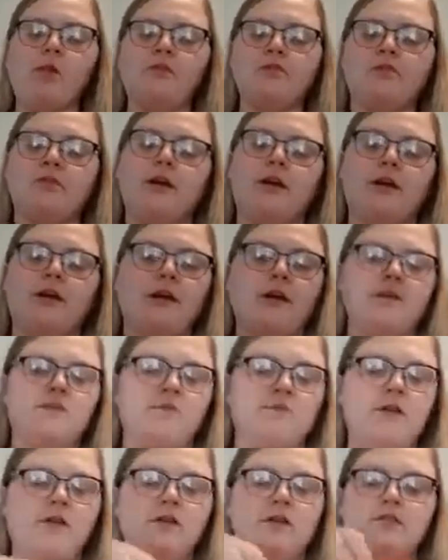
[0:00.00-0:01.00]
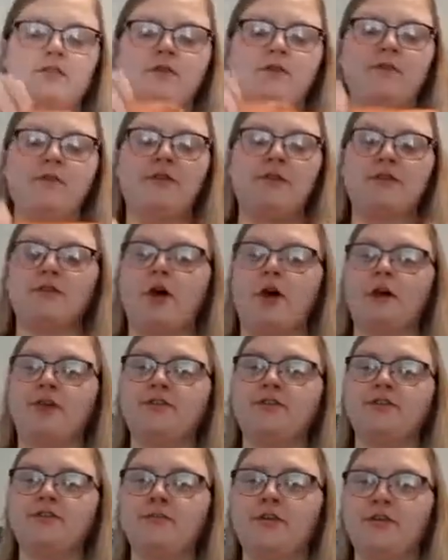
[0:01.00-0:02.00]
Sorry, guys, if I'm not talking
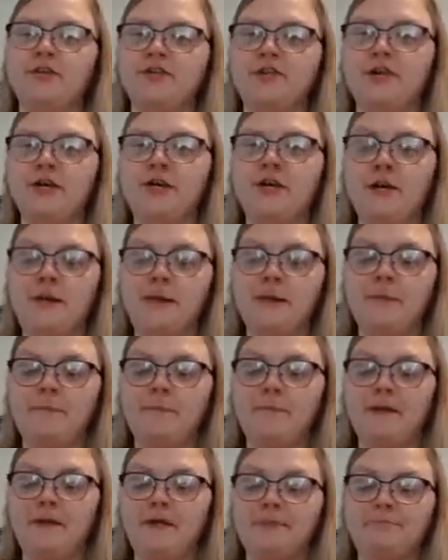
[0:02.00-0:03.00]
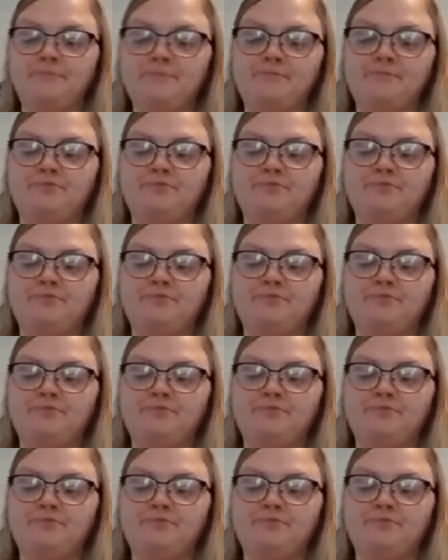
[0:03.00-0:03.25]
too much, but